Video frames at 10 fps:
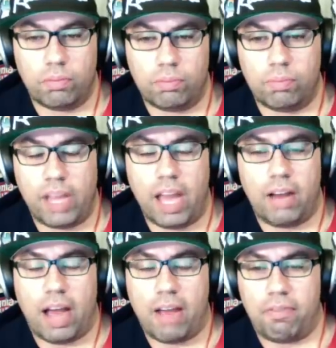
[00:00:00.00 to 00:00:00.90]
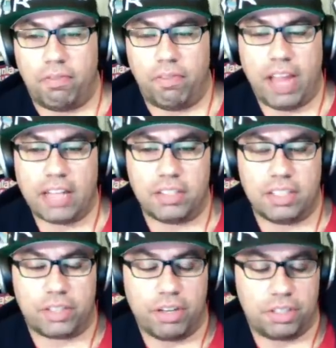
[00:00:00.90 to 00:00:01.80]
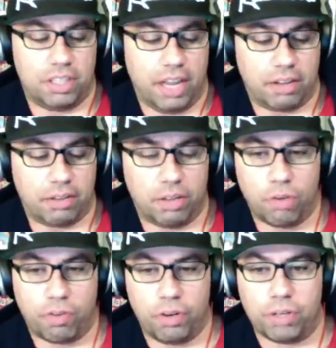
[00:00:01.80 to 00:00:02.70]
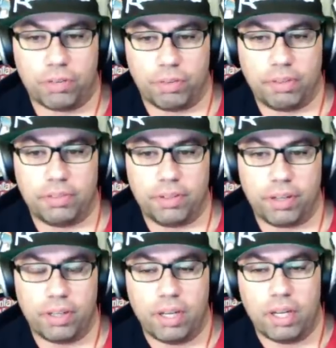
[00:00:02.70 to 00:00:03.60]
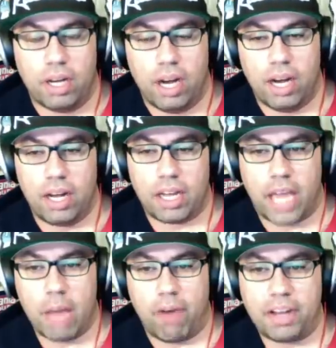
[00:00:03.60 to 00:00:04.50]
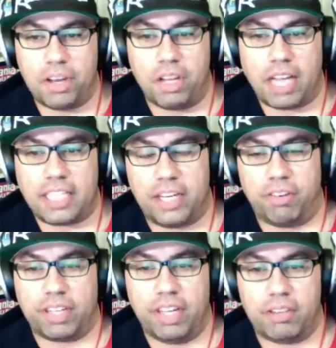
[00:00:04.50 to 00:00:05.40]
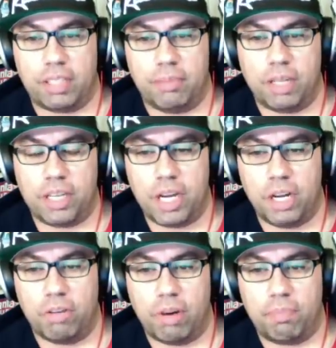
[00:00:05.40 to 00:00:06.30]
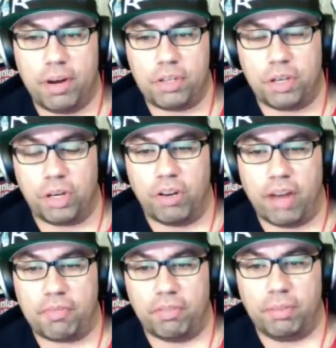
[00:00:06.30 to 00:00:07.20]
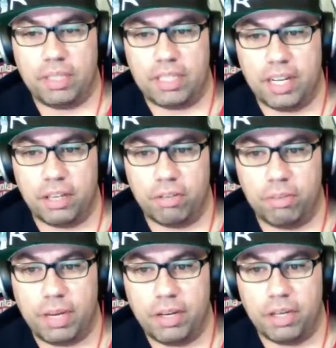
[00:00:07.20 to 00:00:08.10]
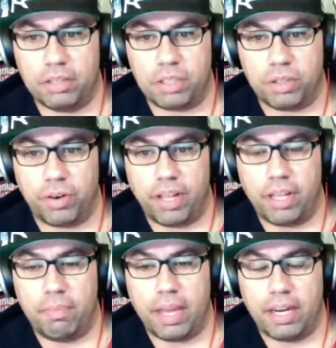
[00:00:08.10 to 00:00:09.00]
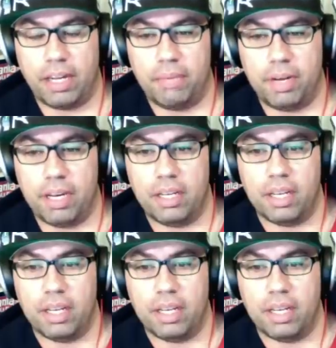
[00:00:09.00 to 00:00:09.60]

Yeah, I've we answered this question like over and over before. Uh, Gabe, why do you like serial killers so much that you don't want Punisher to go after them? You said that there would be no story, then make it limited.